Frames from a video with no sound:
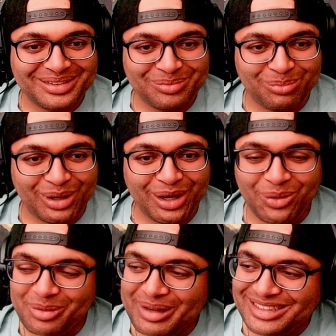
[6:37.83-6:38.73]
Bro,
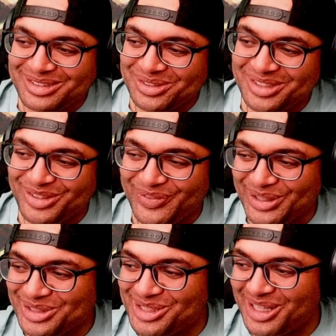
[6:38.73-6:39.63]
we about to do this
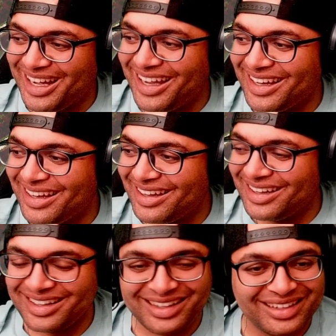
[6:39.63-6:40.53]
first try, dog.